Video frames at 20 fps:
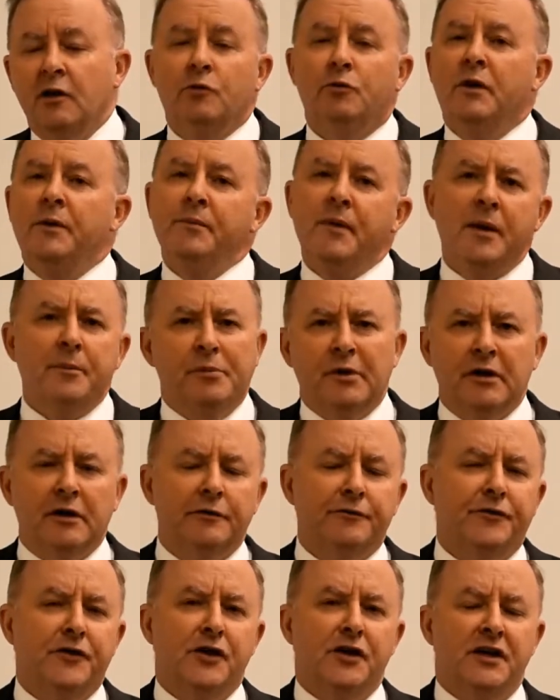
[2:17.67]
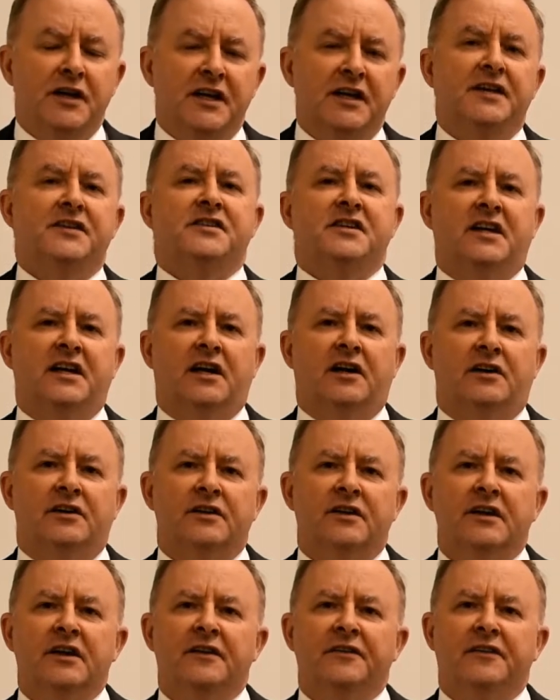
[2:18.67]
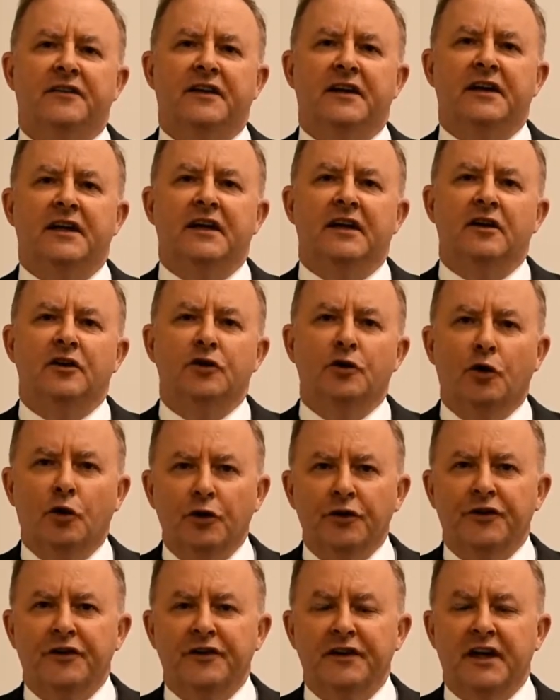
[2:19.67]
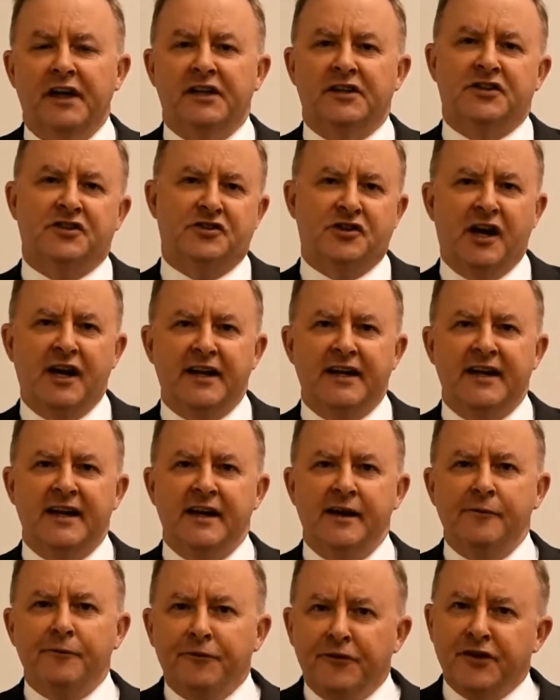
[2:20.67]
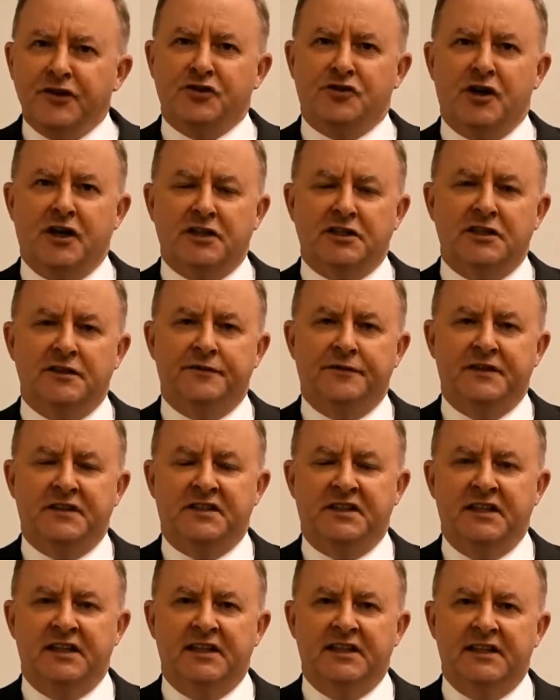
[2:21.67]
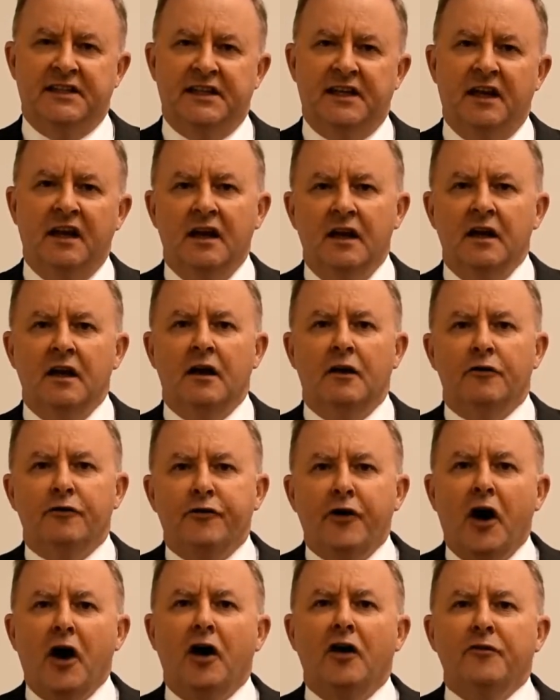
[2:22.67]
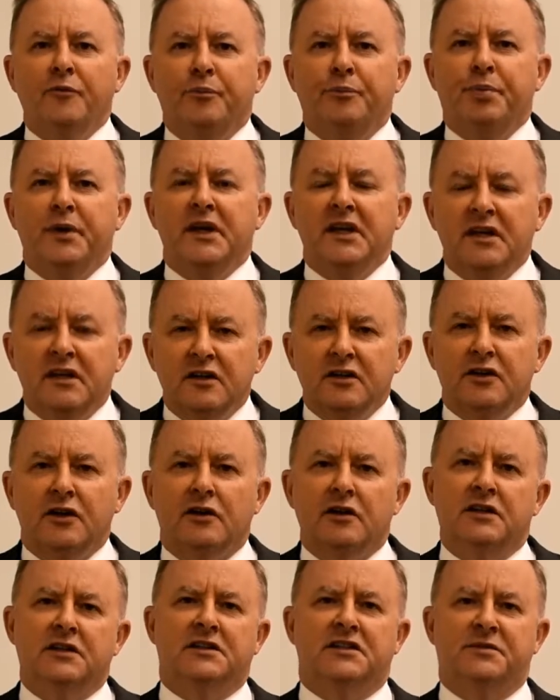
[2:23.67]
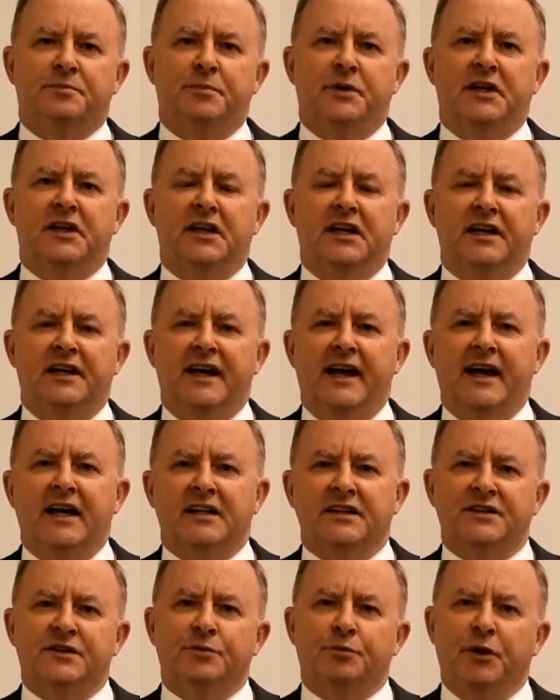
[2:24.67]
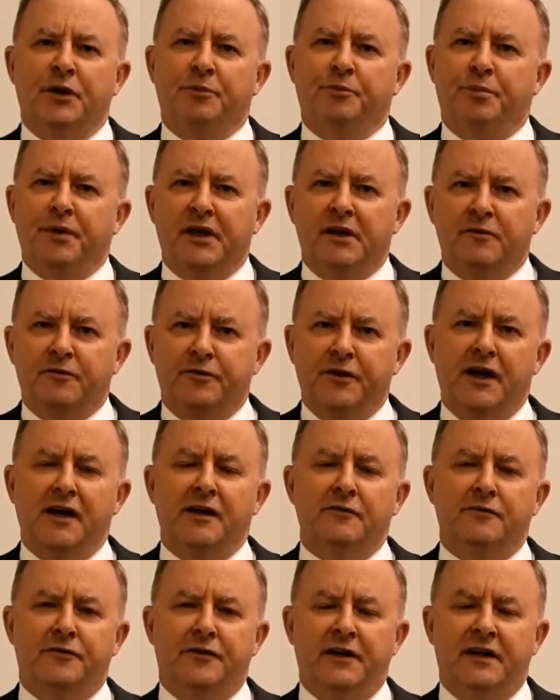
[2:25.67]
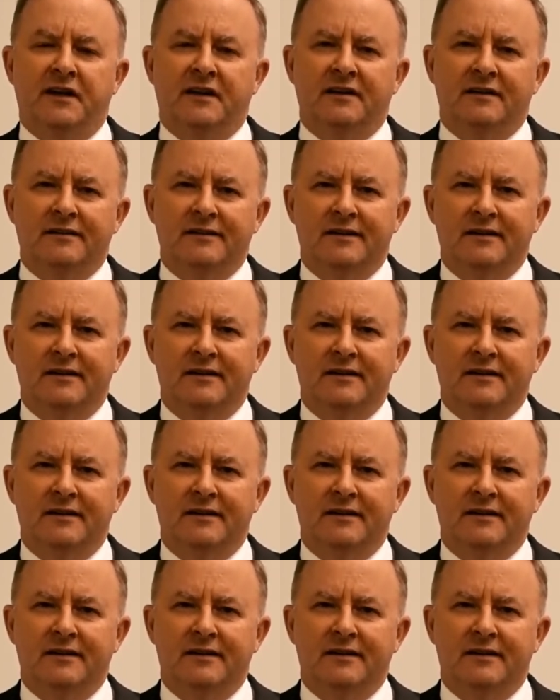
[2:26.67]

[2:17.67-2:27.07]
Remember a few years ago, the Northern Australia Infrastructure Facility, $5 billion being announced with big fanfare.